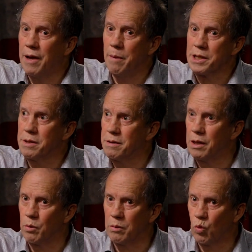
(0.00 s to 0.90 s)
how much
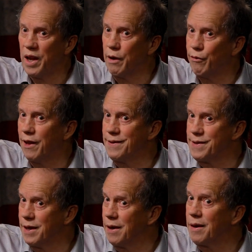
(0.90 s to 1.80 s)
you know, when it
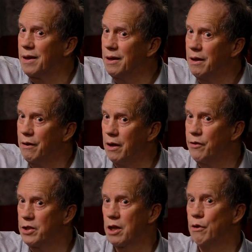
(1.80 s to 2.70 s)
flattens out.
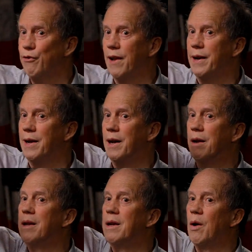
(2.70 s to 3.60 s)
If it's going to flatten
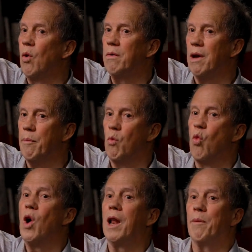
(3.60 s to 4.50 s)
out
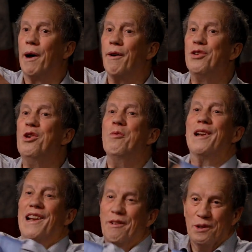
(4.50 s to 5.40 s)
well above
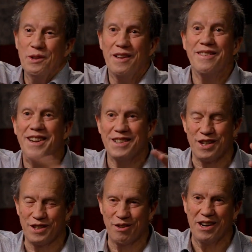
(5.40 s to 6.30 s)
human level, then
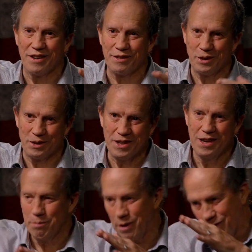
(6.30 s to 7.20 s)
it's a threat, of
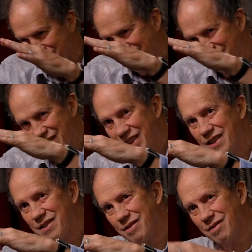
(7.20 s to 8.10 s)
course. But if it's
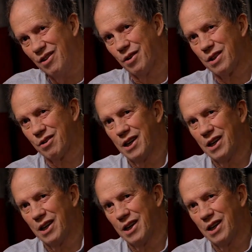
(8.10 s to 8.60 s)
underneath, not a threat.